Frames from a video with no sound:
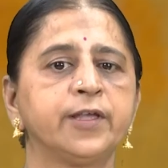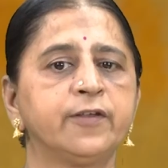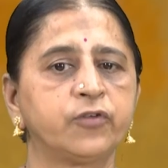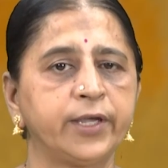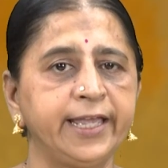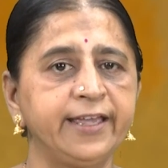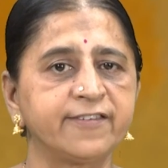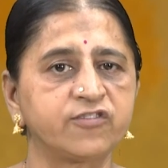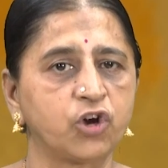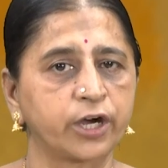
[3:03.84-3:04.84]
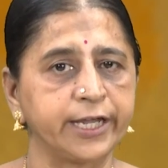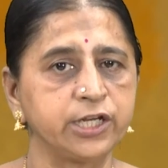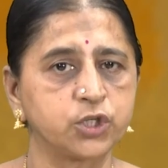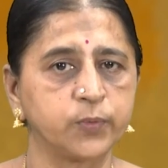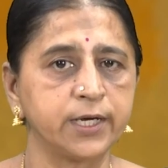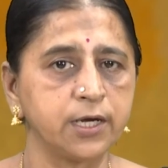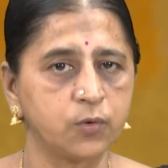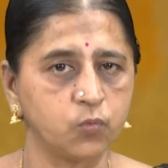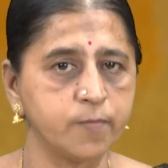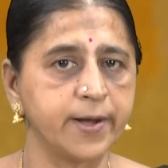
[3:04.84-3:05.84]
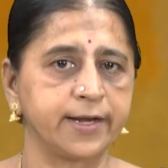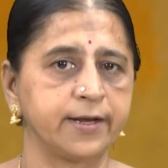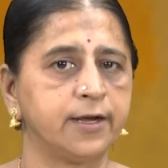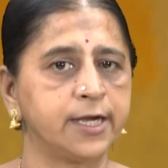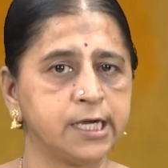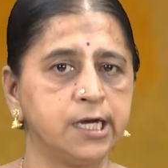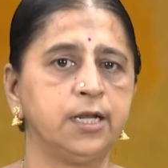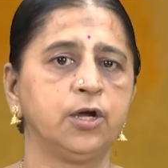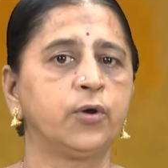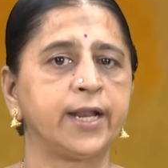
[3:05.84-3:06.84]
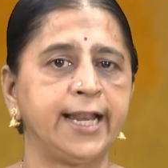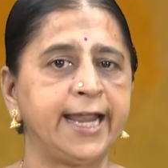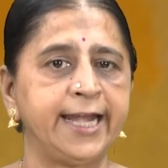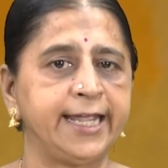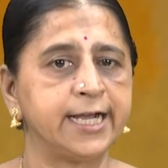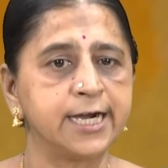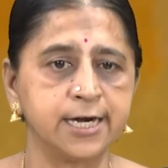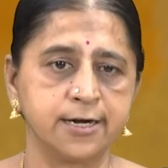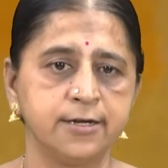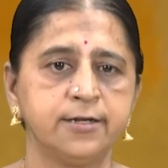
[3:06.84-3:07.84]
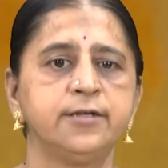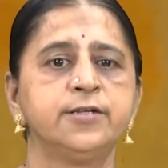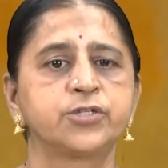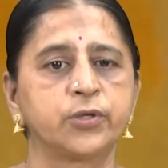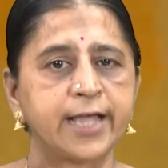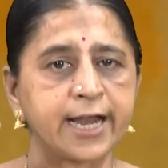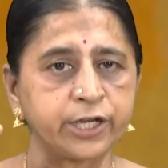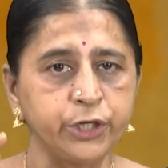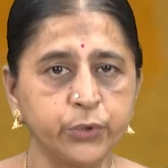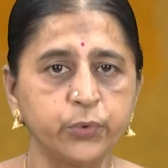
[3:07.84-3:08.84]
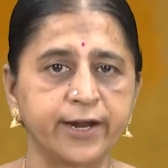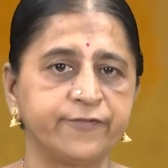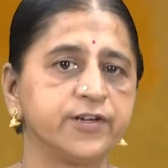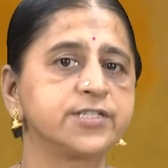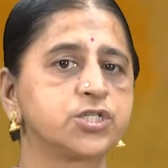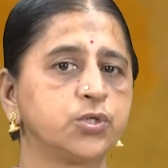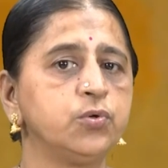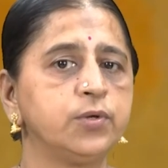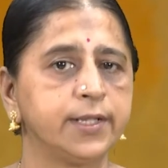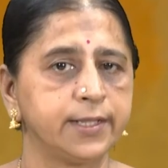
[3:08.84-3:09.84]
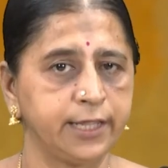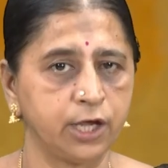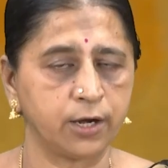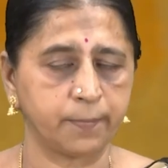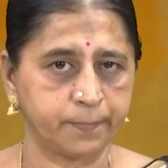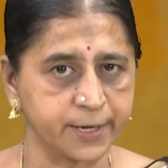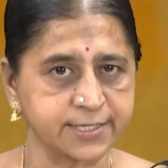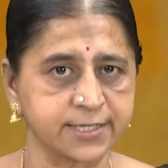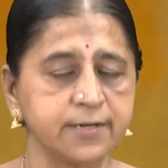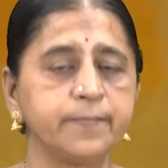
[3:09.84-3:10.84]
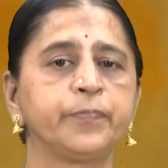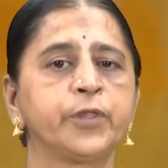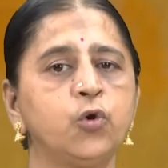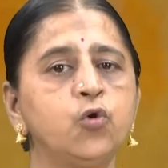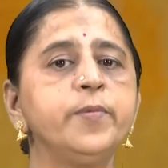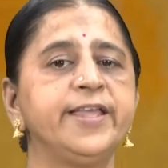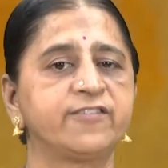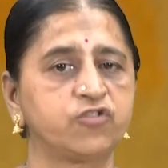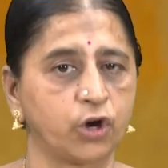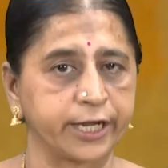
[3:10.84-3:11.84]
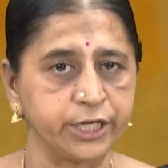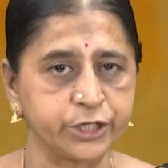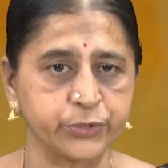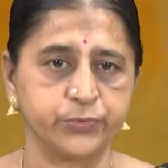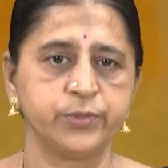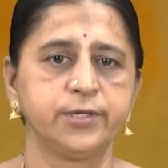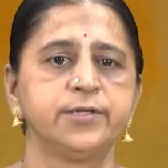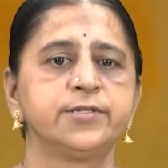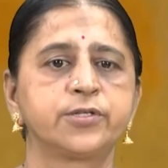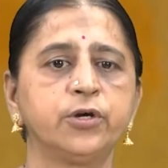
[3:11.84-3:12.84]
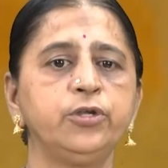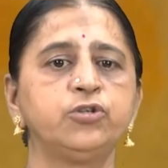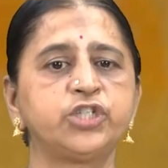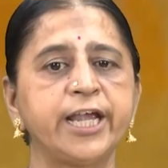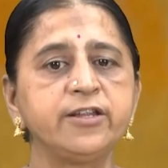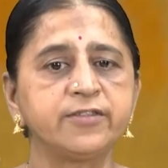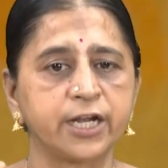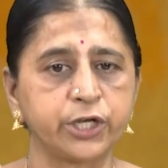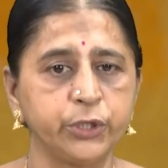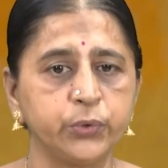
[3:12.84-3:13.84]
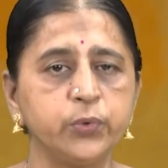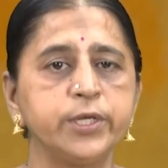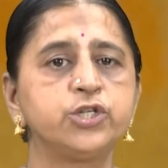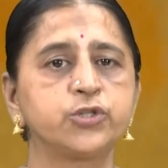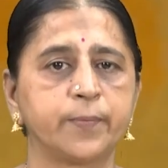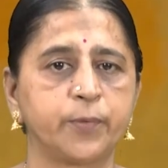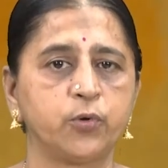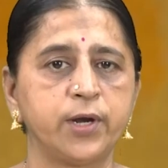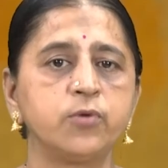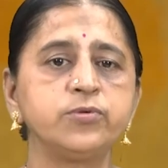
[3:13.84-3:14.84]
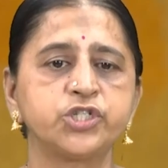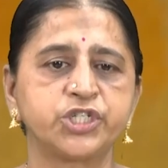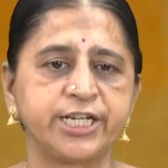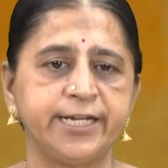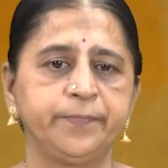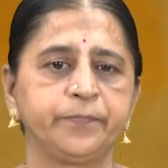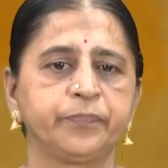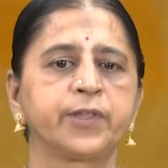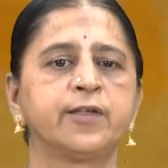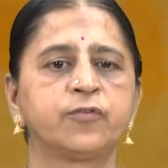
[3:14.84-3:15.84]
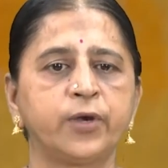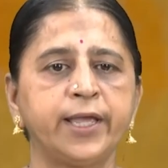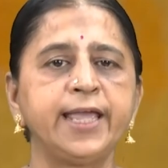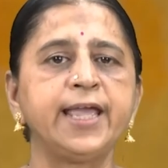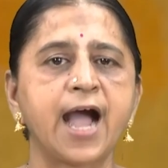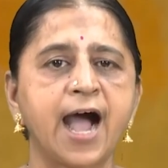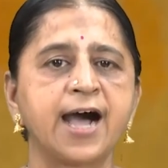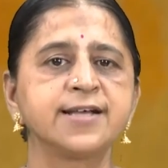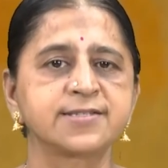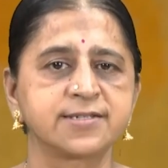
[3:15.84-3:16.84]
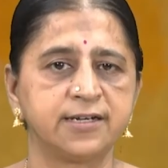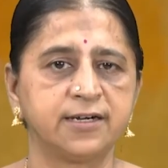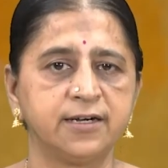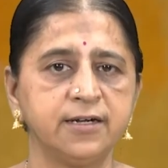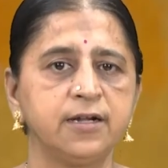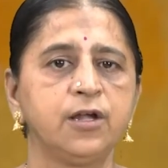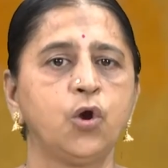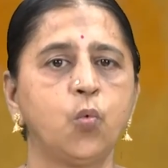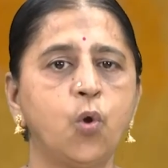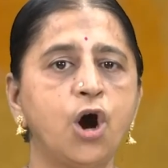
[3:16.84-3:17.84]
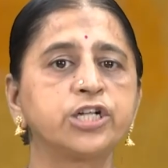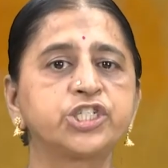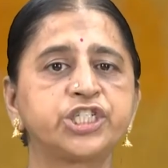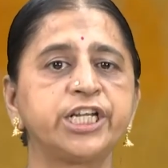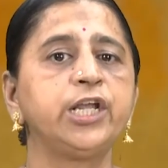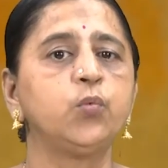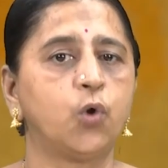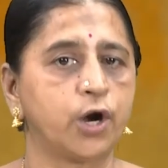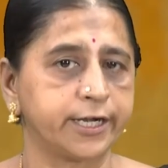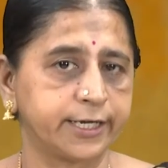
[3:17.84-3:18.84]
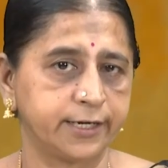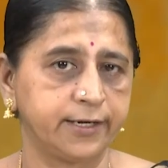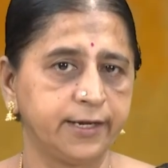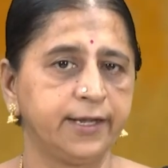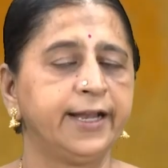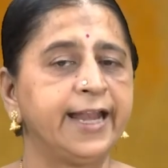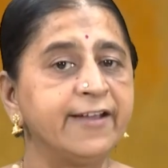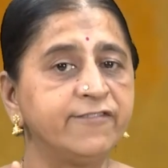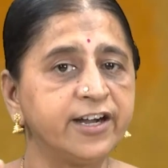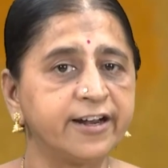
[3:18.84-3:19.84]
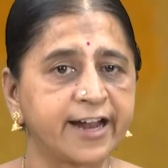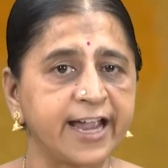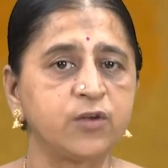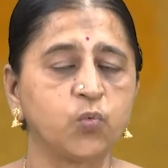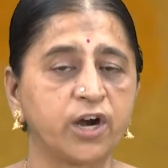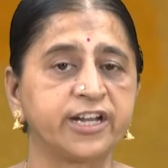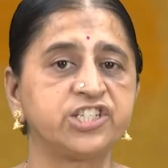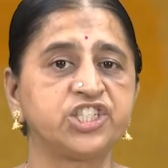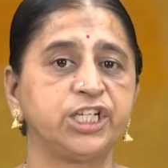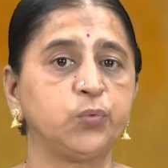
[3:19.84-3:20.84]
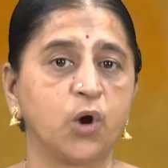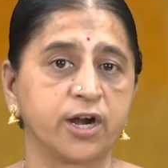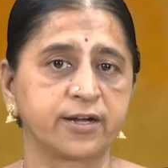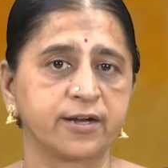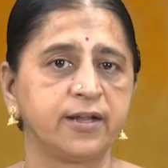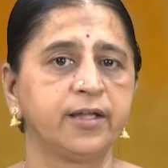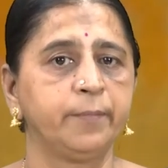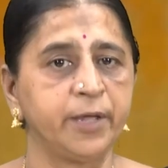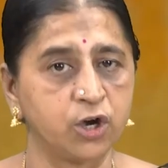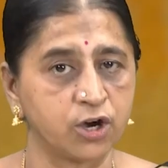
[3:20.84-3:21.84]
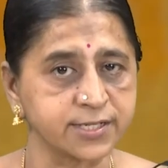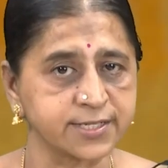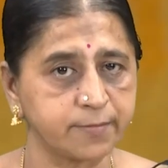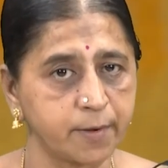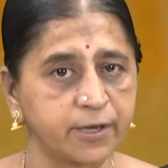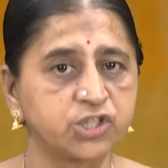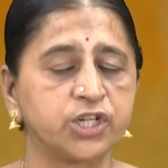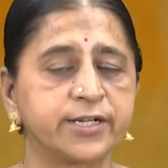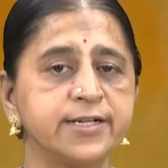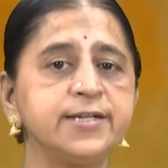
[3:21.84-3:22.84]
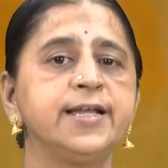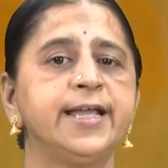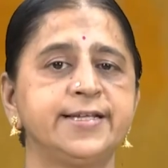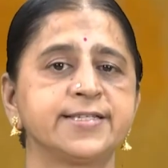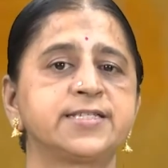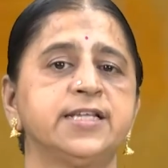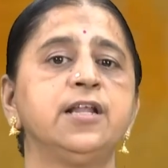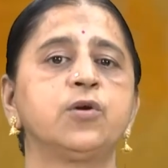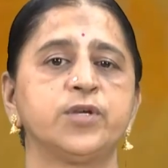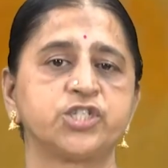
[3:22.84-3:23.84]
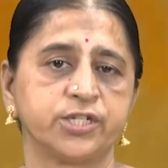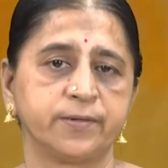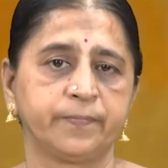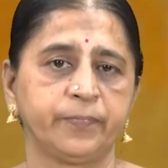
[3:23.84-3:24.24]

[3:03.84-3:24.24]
So he is talking to a woman, a girl or a lady, her. So that you refers to the person whom he is talking to. So you change that you into the pronoun she. So he asked her what she wanted. Never write what did she want, because remember children, it is still a question.